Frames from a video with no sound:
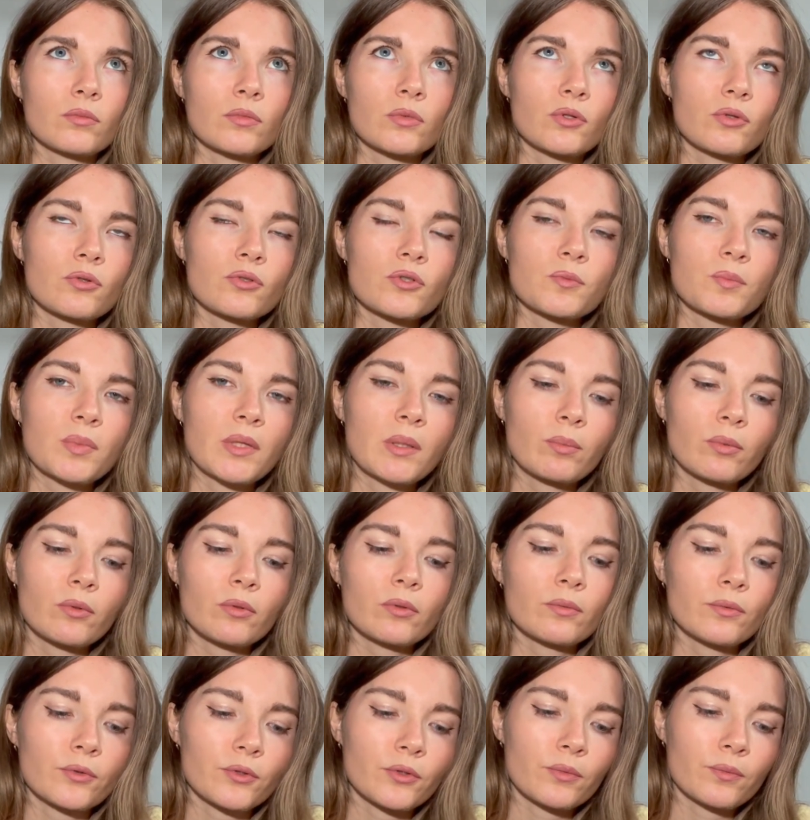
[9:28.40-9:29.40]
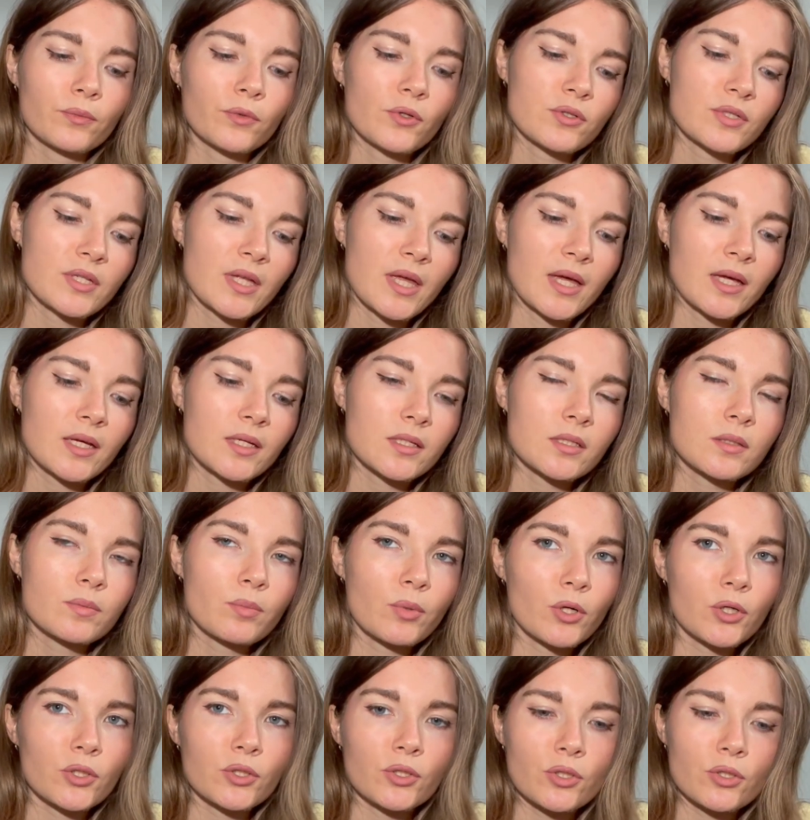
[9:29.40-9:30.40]
those people, you know, this
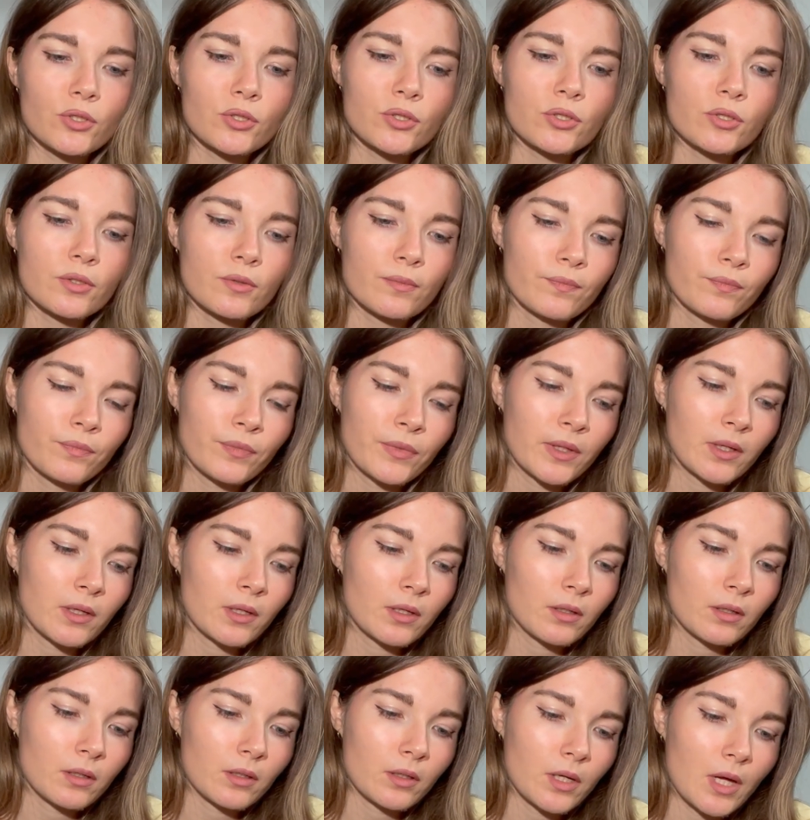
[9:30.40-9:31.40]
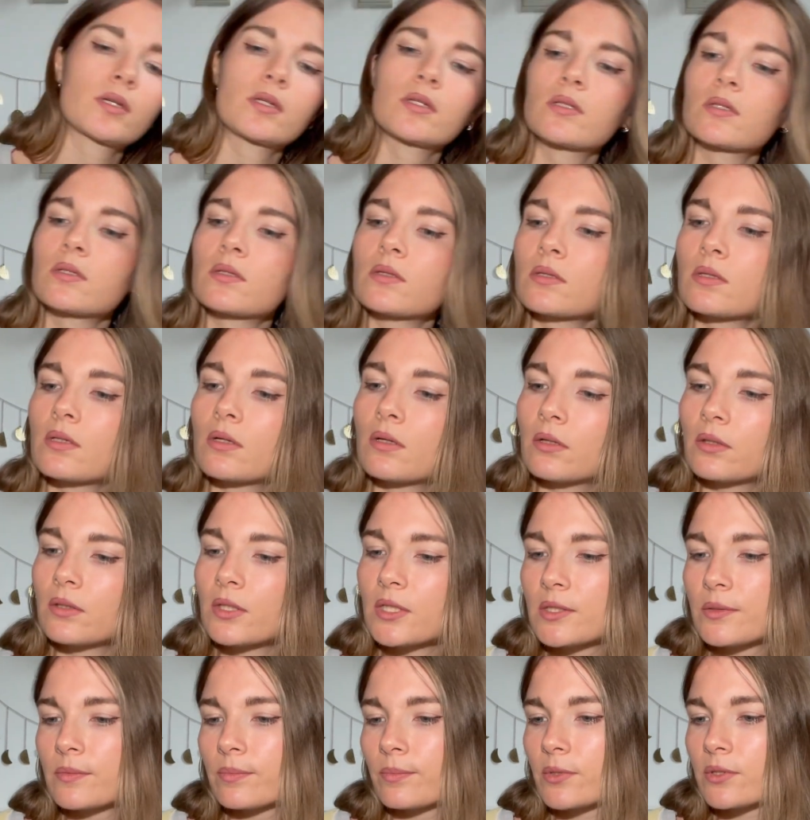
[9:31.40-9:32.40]
ex-partner. So
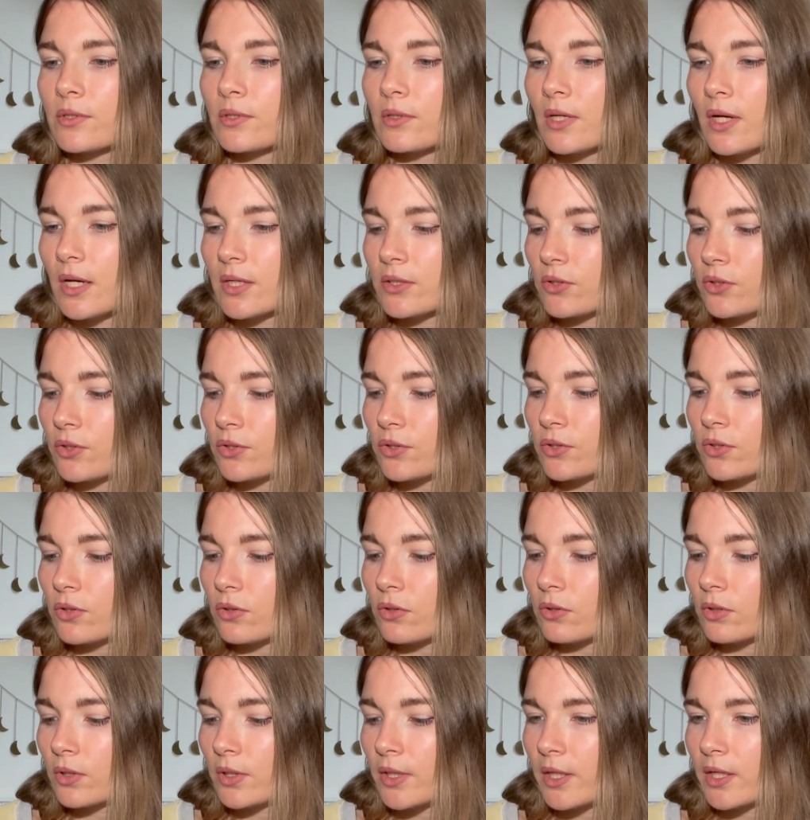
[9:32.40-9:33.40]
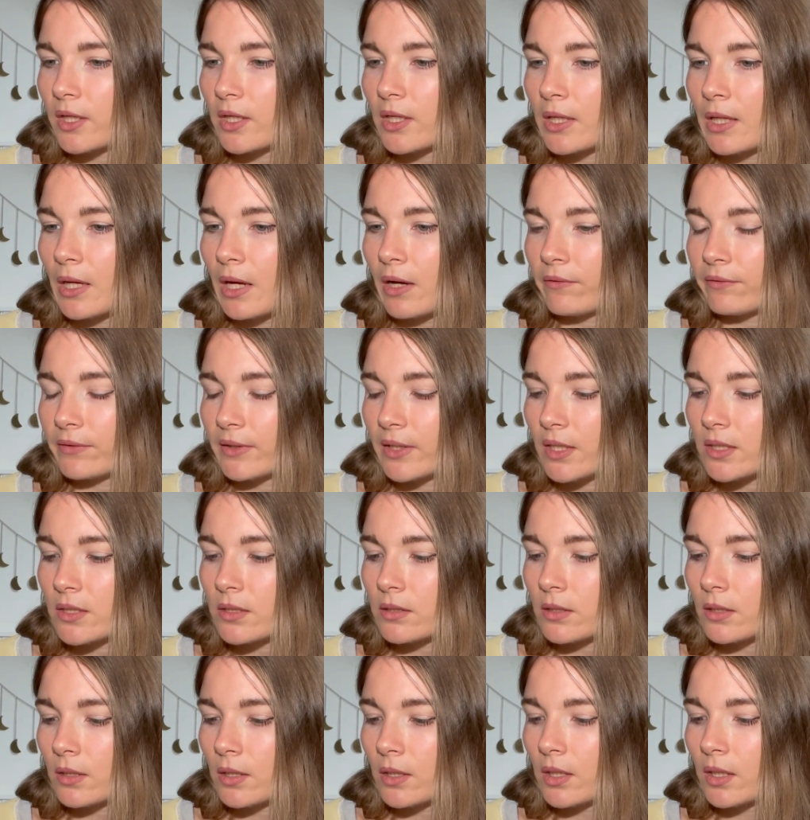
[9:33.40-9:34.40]
this person has also the key of
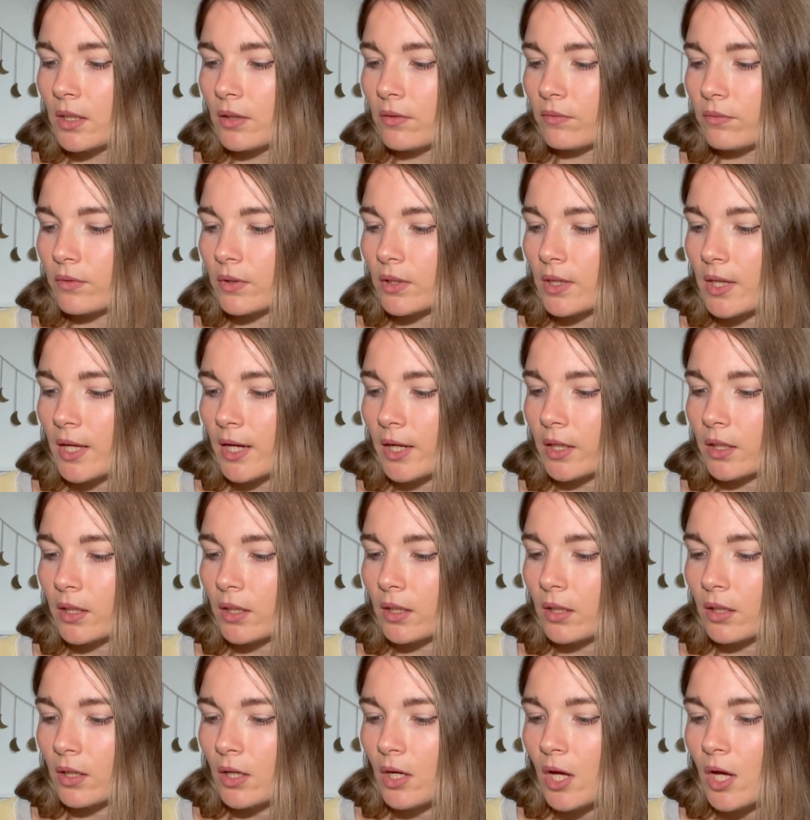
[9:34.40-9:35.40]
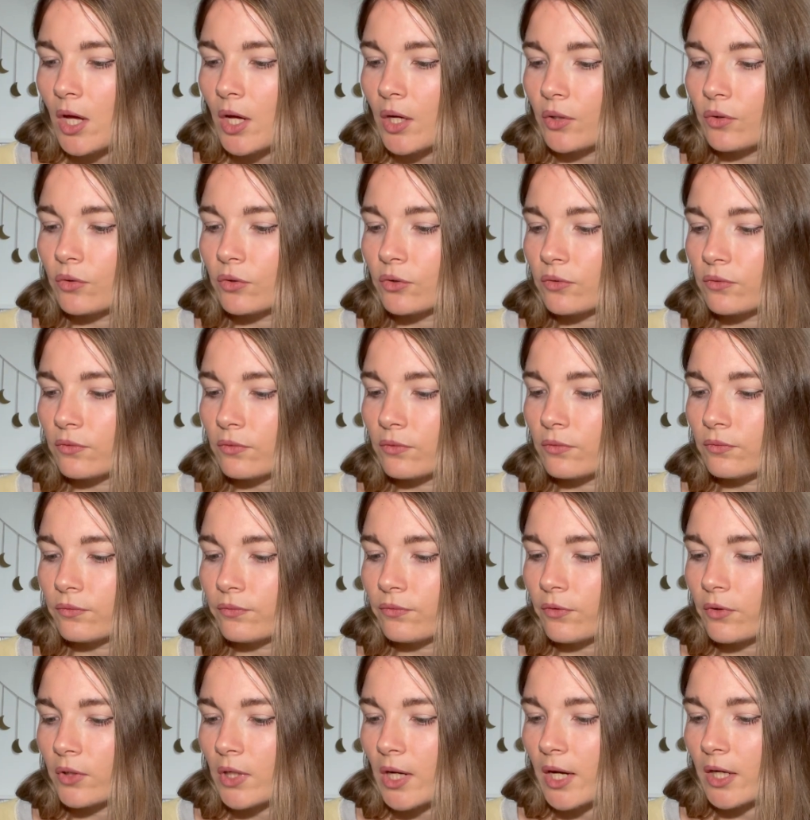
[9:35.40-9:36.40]
destiny, with like good
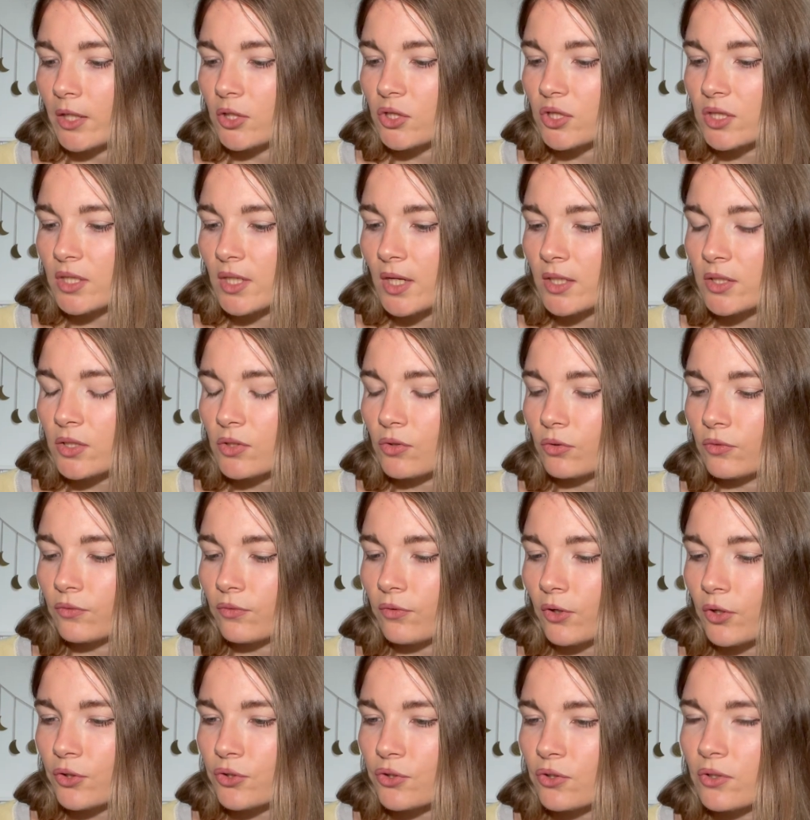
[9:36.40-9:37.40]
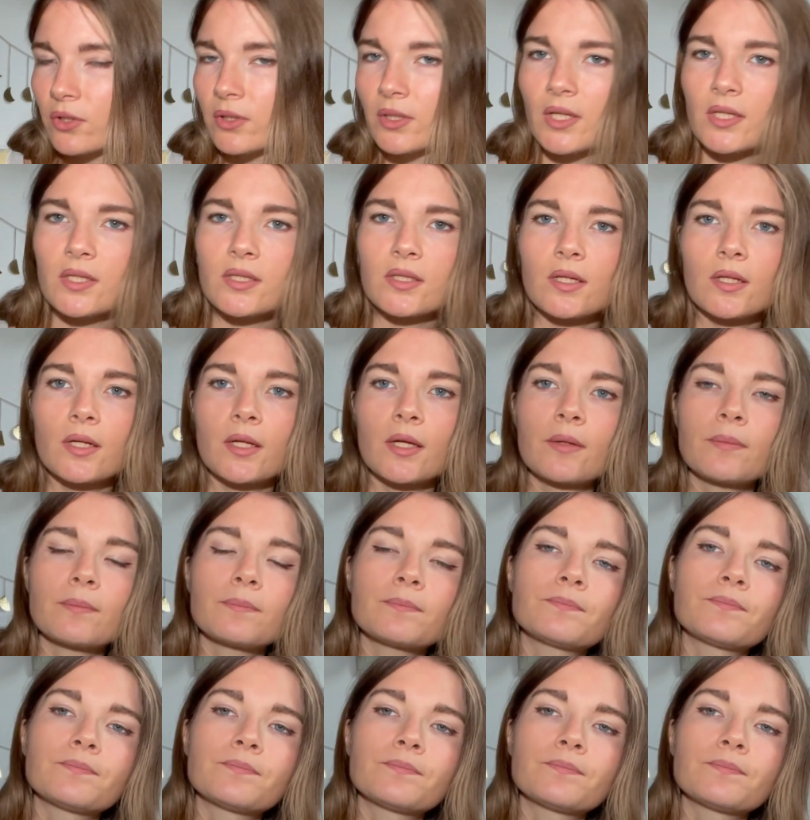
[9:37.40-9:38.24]
like chance, good fortune, destiny.